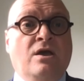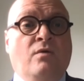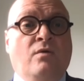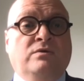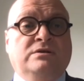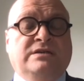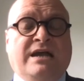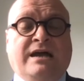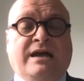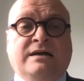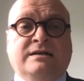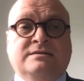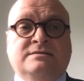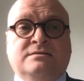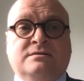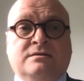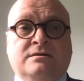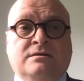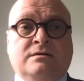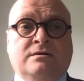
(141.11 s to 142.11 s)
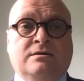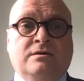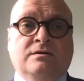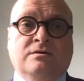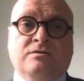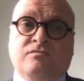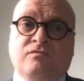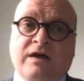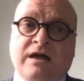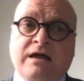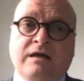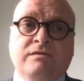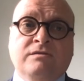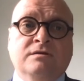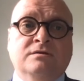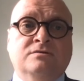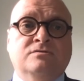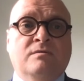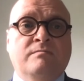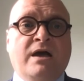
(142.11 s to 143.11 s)
which had a
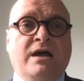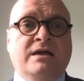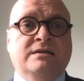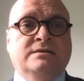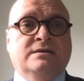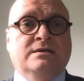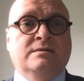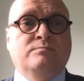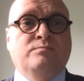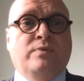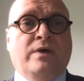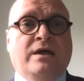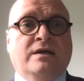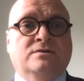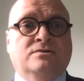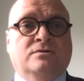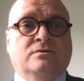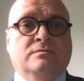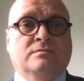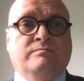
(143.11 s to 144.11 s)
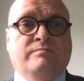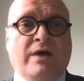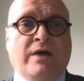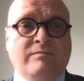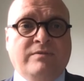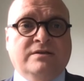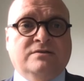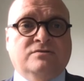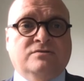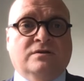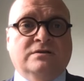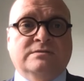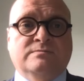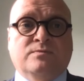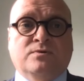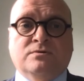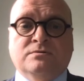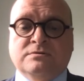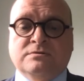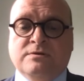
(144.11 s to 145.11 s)
rather dramatic impact on public
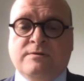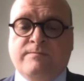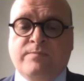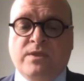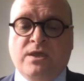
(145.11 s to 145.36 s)
transport.